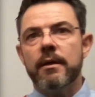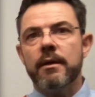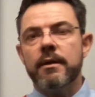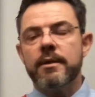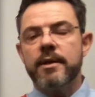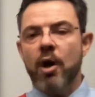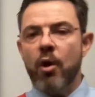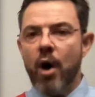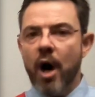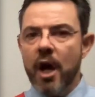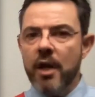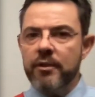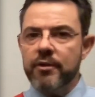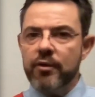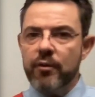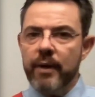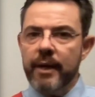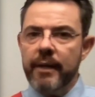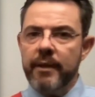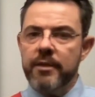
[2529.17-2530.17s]
so
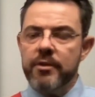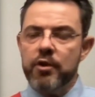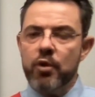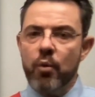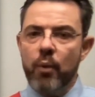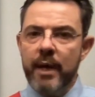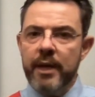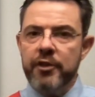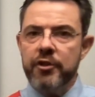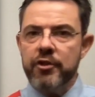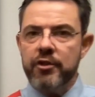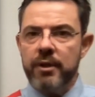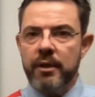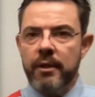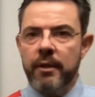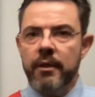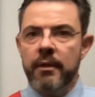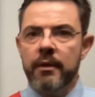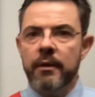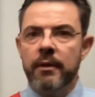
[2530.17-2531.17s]
answering this
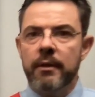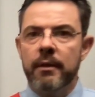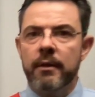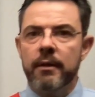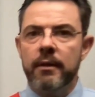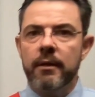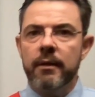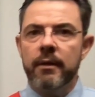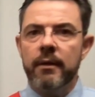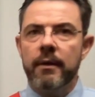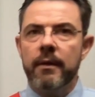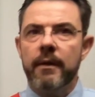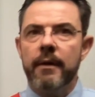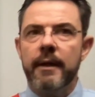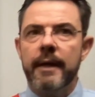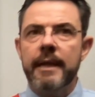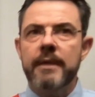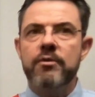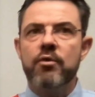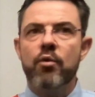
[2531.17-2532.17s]
question
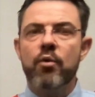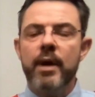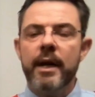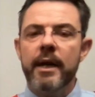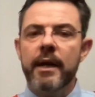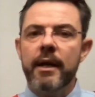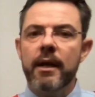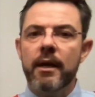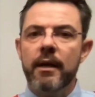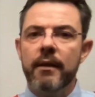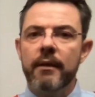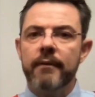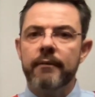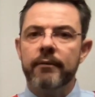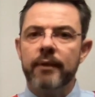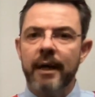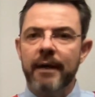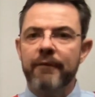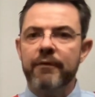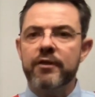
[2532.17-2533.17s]
is really
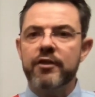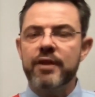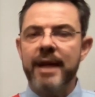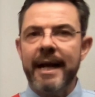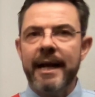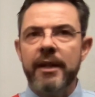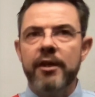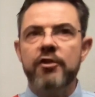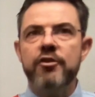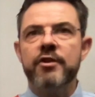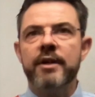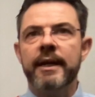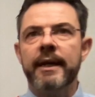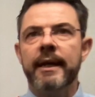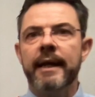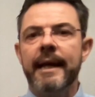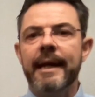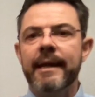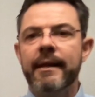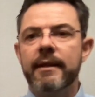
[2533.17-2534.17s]
kind of
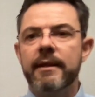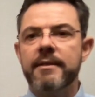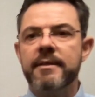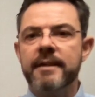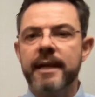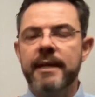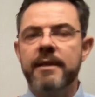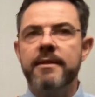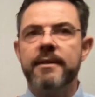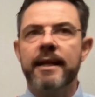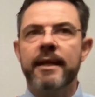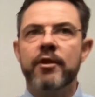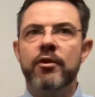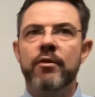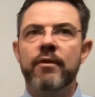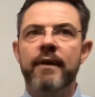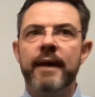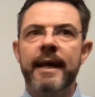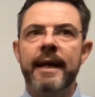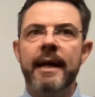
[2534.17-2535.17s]
challenging in the sense that
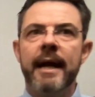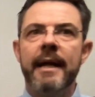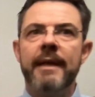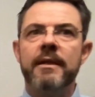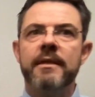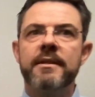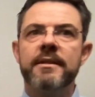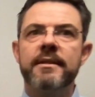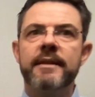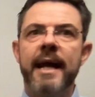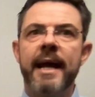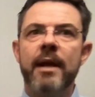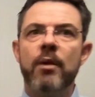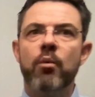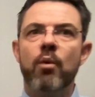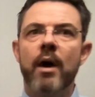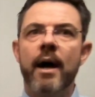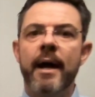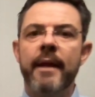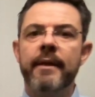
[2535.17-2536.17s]
you then understand
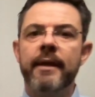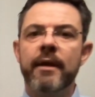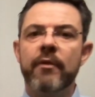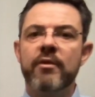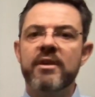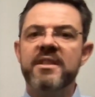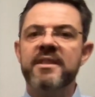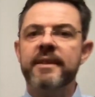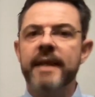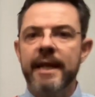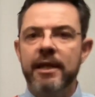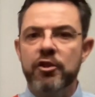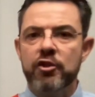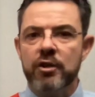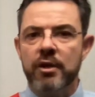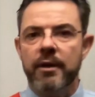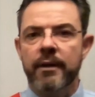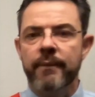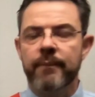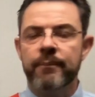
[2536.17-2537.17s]
why there is
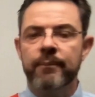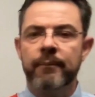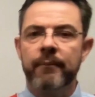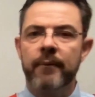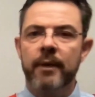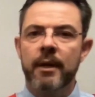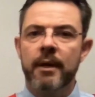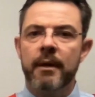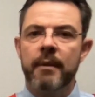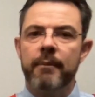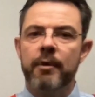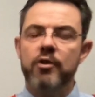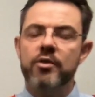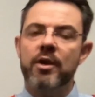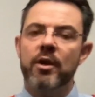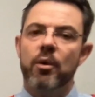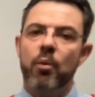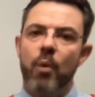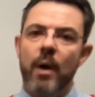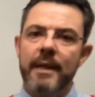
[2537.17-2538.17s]
tension. Because
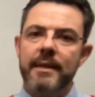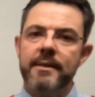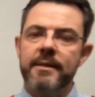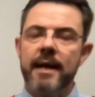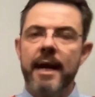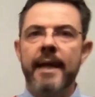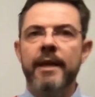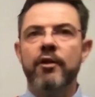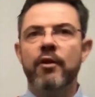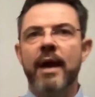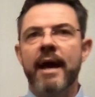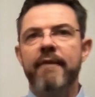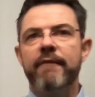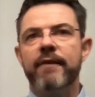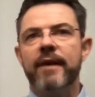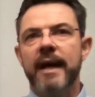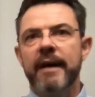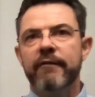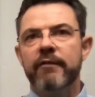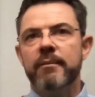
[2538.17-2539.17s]
on the one side, you
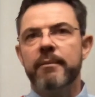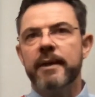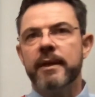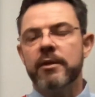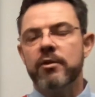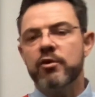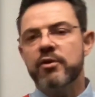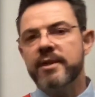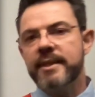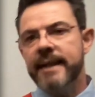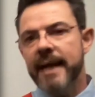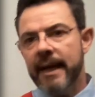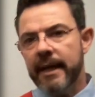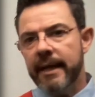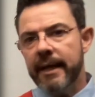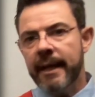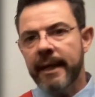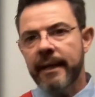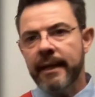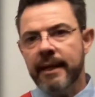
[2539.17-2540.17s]
have government who's
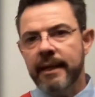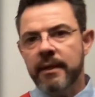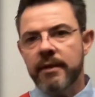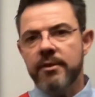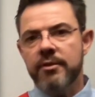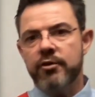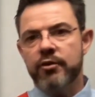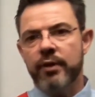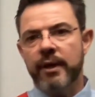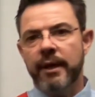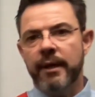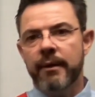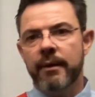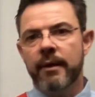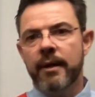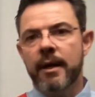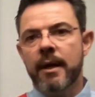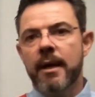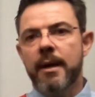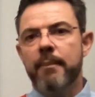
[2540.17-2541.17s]
yelling at industry,
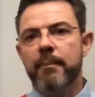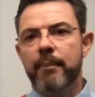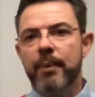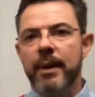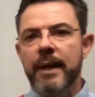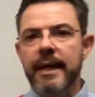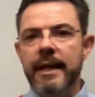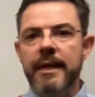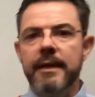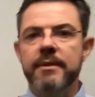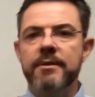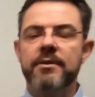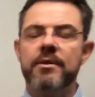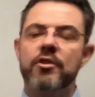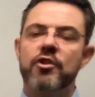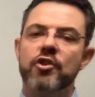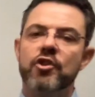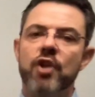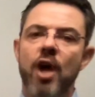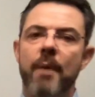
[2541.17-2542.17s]
please
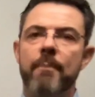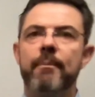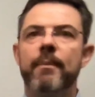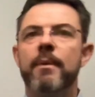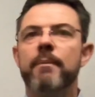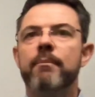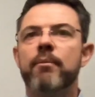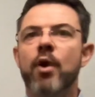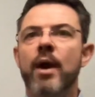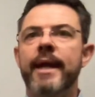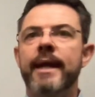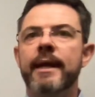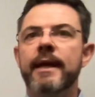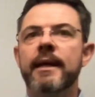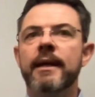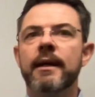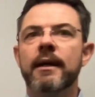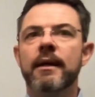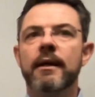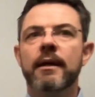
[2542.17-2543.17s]
stop
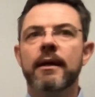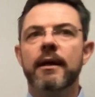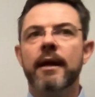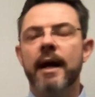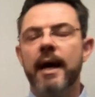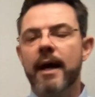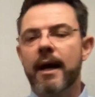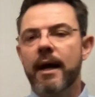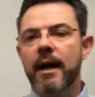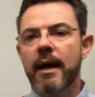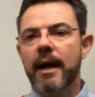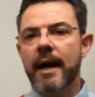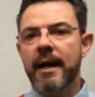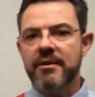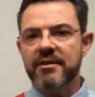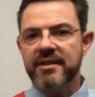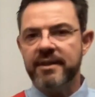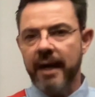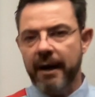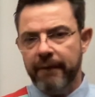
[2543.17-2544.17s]
breaking
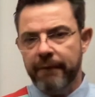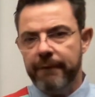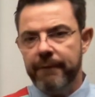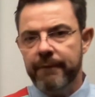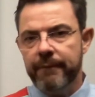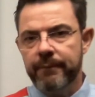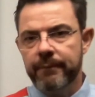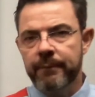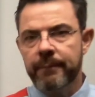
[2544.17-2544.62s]
our stuff.